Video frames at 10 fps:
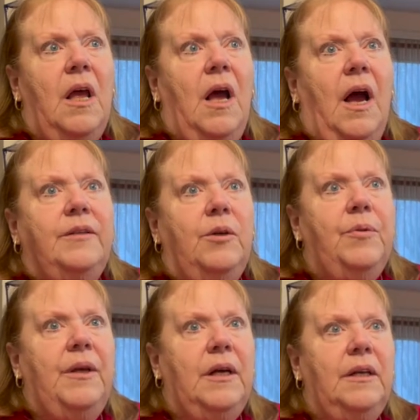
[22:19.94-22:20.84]
I don't
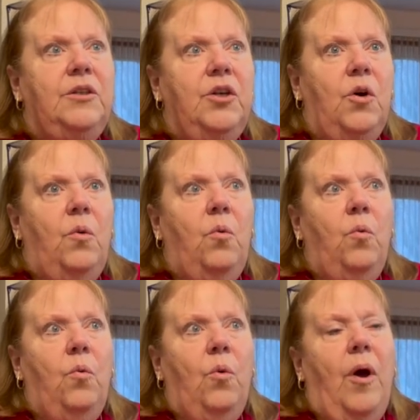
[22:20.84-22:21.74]
think I'd know,
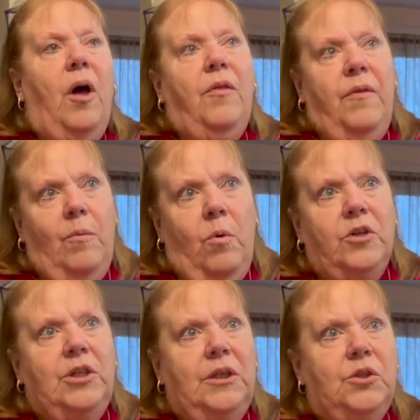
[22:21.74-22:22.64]
other than
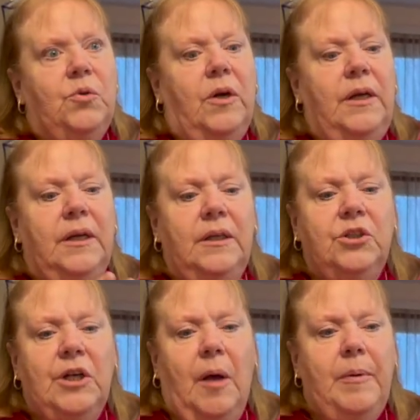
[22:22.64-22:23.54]
washing it and drying it and
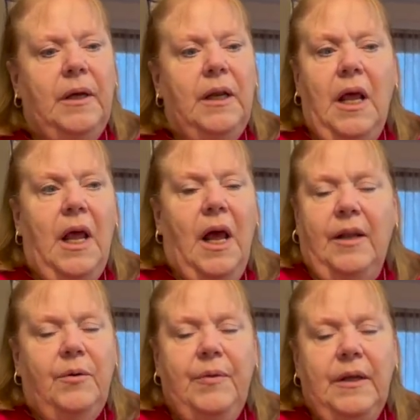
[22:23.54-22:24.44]
chopping it, I
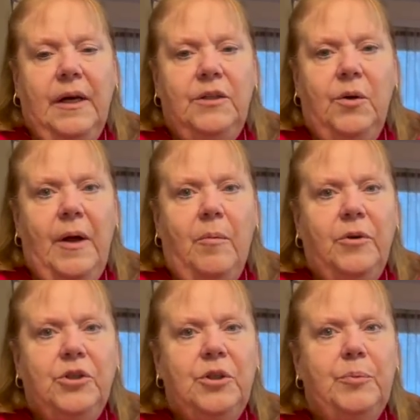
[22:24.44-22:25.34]
don't think I'd know how
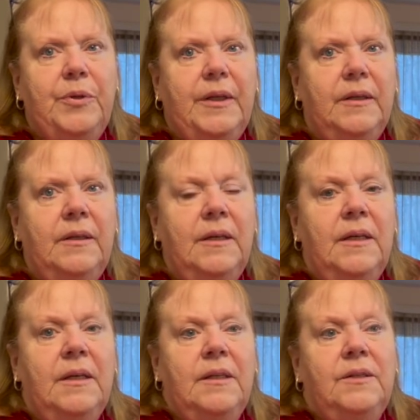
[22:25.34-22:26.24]
much to put in.
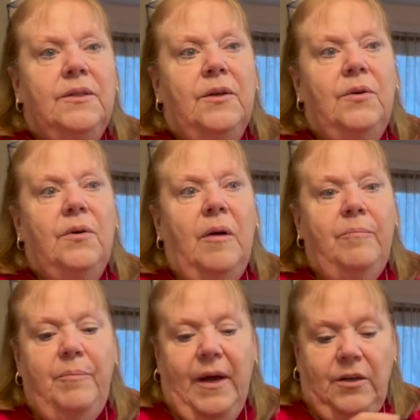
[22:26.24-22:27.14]
So
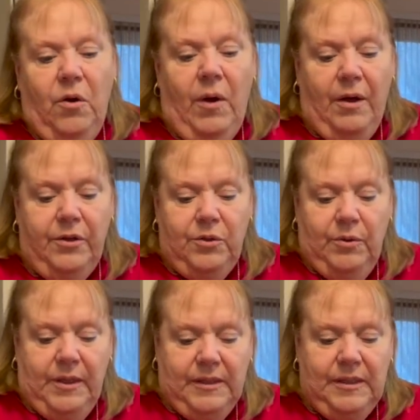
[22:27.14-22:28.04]
I know how to do
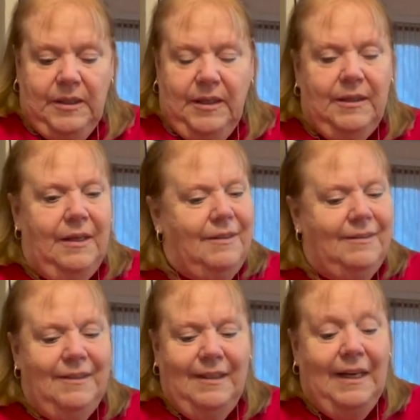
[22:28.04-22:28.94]
this. And
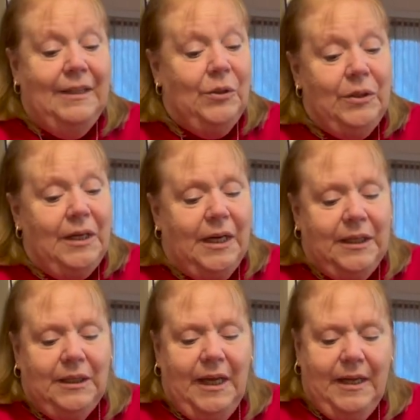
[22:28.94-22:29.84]
I know you're not
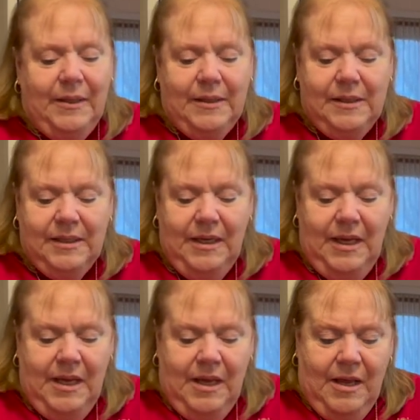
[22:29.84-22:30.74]
gonna like this,
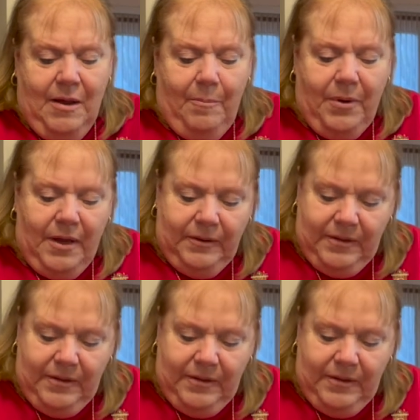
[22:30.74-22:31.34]
but